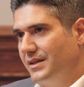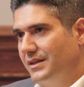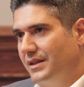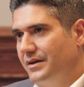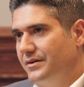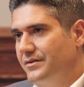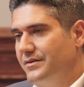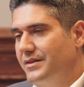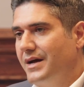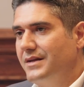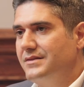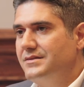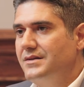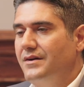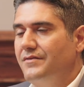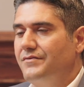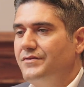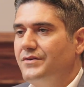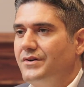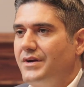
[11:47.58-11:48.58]
then later that
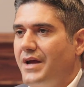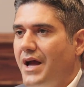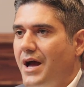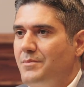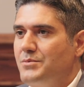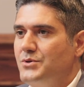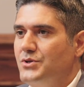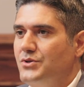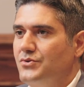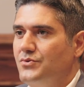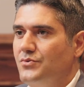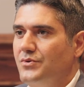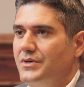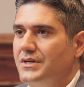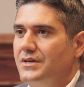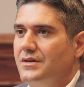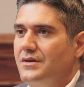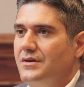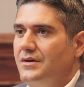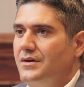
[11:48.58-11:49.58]
day, if they're captured
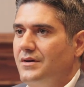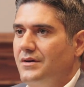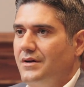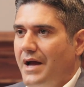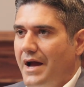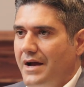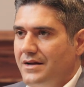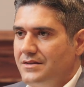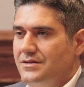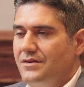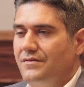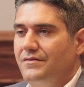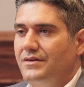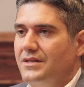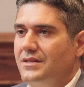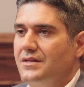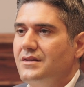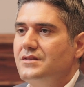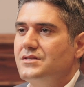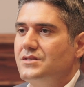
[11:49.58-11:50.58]
doing
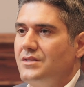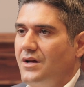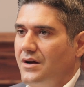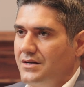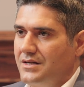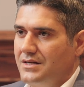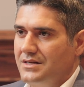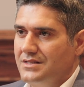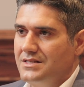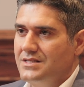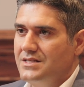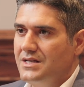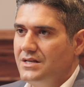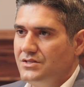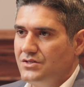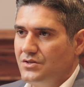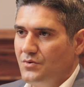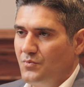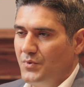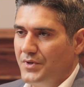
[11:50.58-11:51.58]
activity that's not
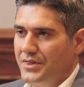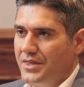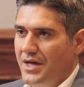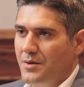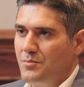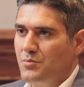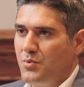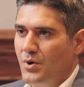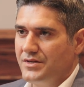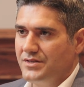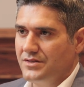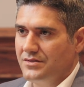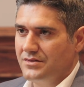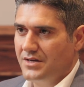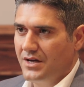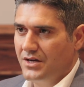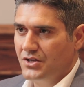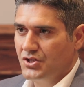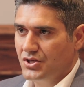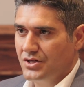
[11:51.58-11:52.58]
consistent with that
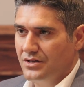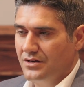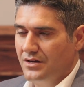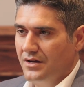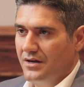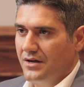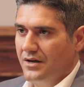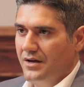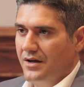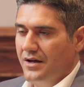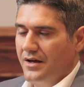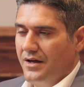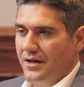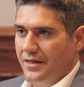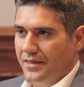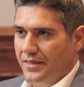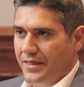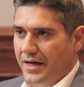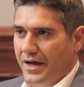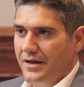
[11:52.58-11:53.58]
presentation,
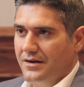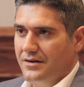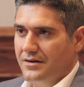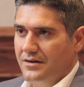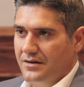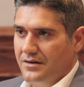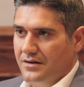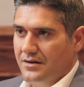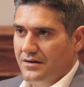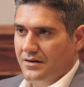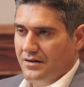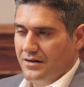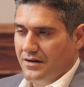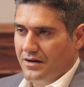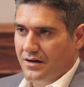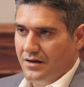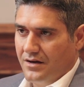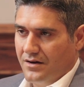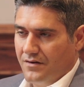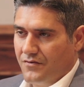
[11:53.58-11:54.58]
then
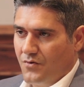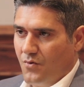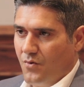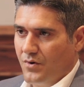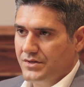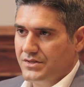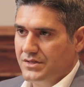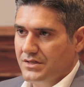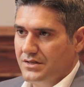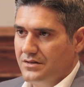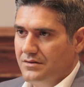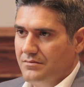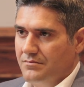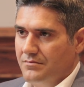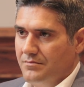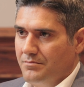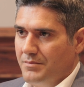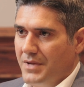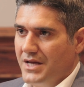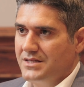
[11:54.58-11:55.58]
of course it
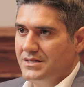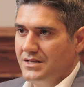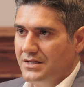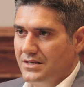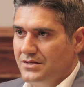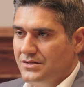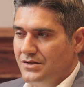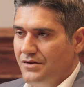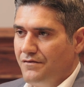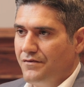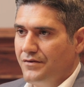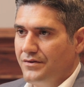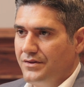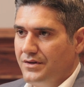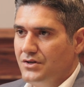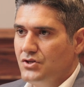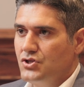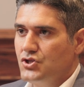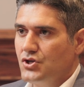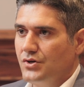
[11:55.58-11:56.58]
makes it easy for
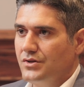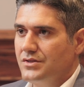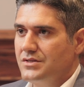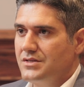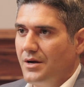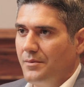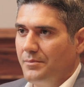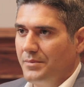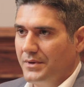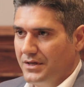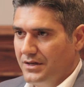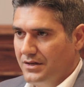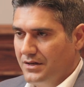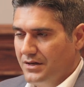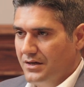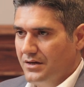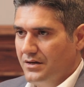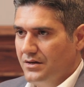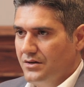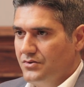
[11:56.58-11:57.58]
the insurance company
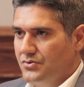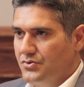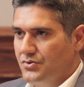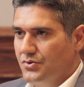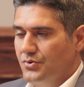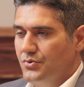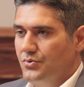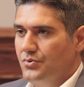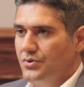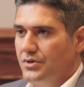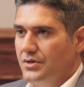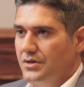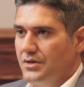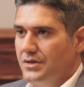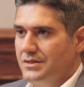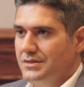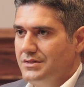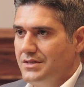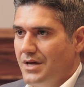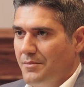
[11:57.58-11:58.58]
to
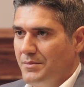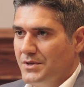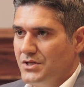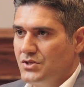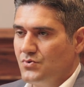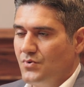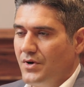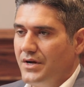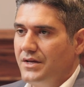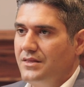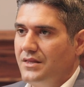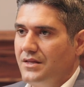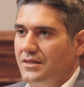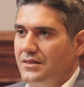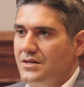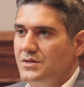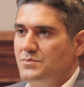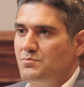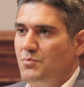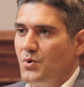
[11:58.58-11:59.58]
demonstrate
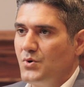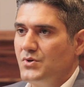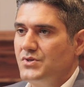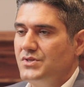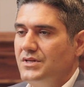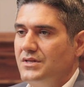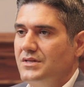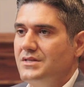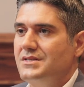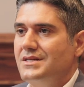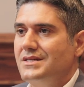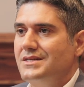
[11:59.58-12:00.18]
that this person is